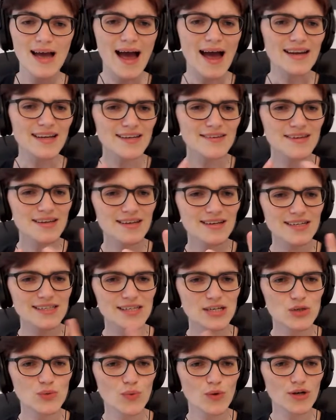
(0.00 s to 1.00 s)
and I think I
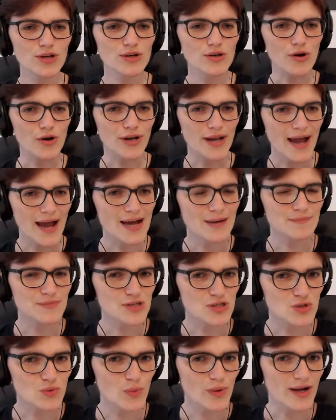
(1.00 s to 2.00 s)
did one on HAPS
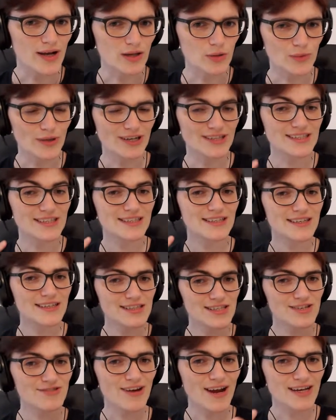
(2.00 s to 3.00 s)
as well, where I did an
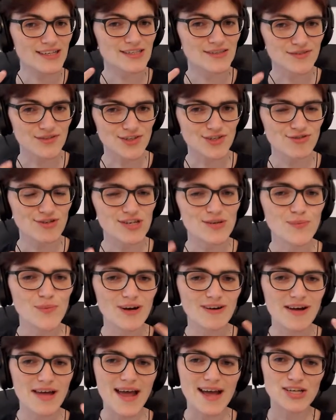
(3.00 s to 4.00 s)
interactive stream where
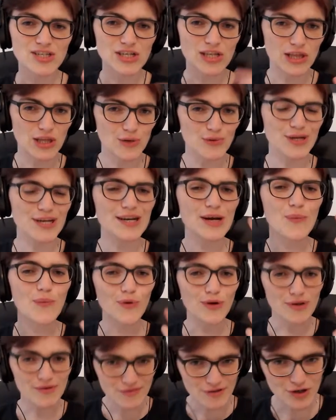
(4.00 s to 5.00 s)
I actually loaded up
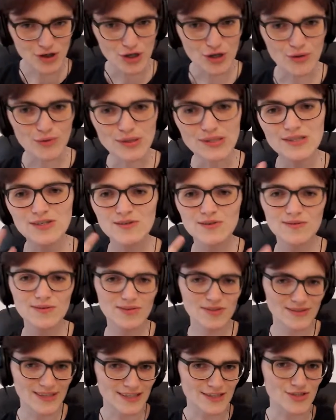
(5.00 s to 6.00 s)
one of the
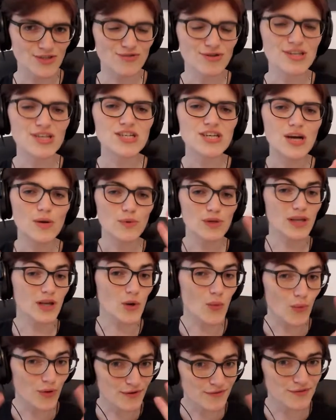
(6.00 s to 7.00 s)
codes, did a screen share with
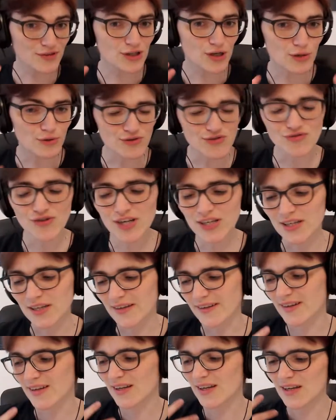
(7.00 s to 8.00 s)
like one of the codes
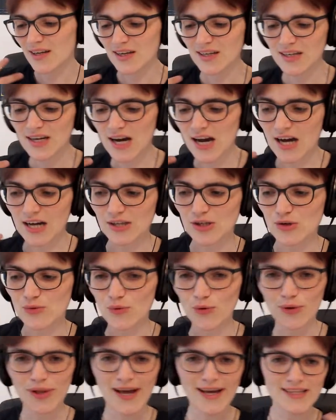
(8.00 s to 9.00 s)
running, and you
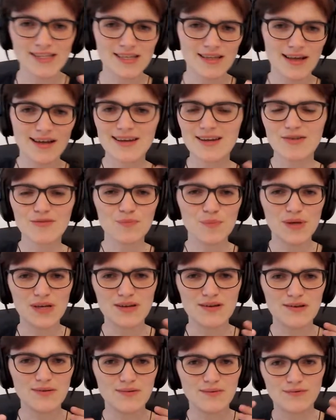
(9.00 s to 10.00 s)
all had to like give
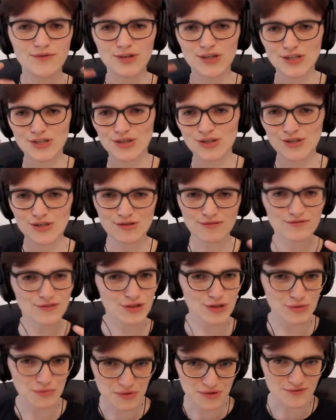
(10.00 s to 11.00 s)
me versions of the
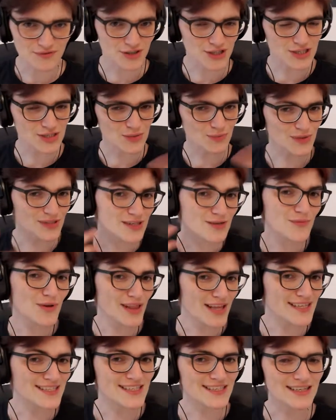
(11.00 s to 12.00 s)
universe, and we
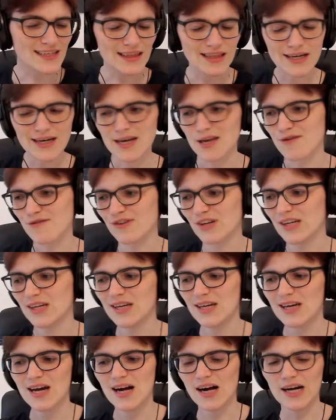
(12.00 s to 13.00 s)
simulated it live.
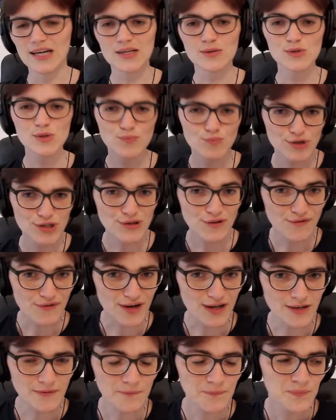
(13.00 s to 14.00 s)
And it was pretty
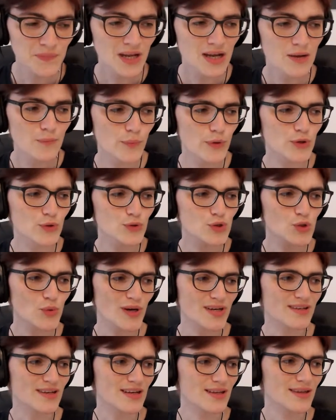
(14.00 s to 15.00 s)
fun, but also
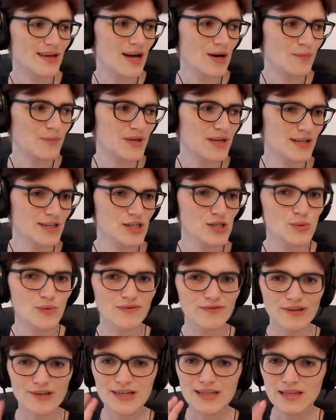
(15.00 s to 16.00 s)
I think that appeals to a
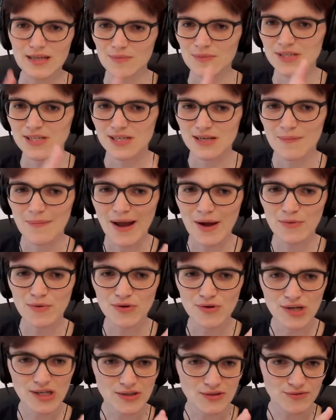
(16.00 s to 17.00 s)
very limited amount
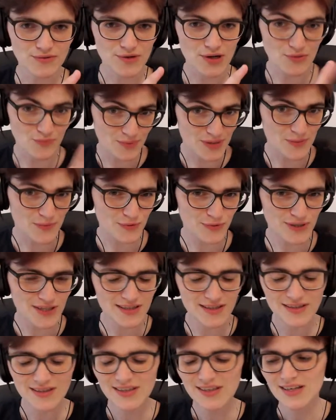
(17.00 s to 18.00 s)
of people
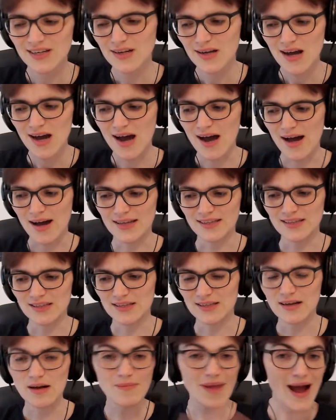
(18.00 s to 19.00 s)
here.
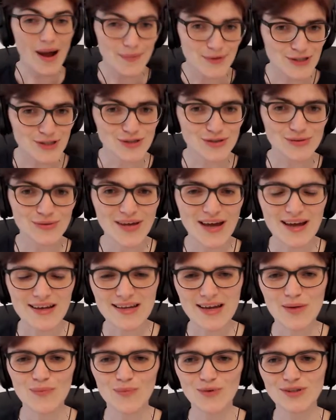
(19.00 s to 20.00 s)
And I'm happy to do that
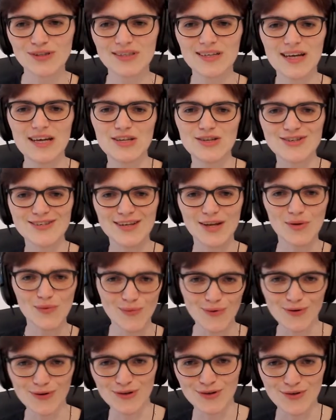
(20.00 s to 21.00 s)
again one day and just like
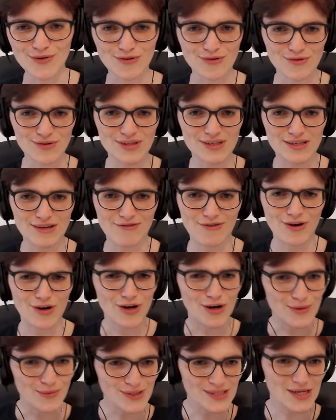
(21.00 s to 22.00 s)
walk you through the different
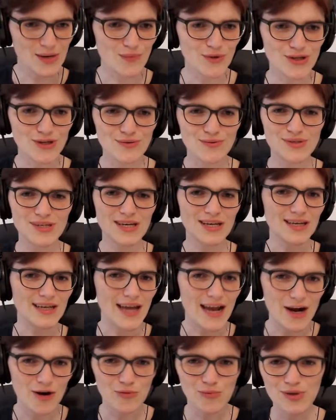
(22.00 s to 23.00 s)
codes that we're using and
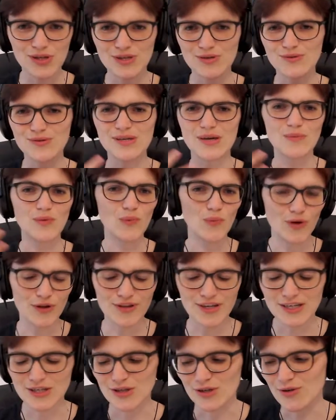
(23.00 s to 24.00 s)
how we use them and what
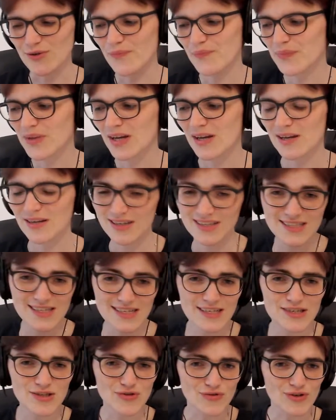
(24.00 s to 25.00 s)
they do, because
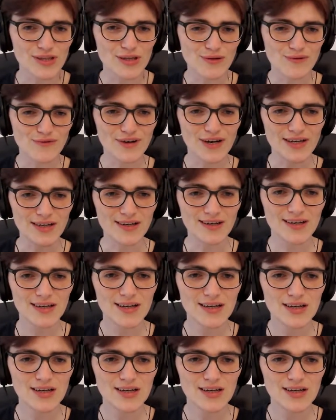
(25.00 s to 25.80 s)
it is really fun.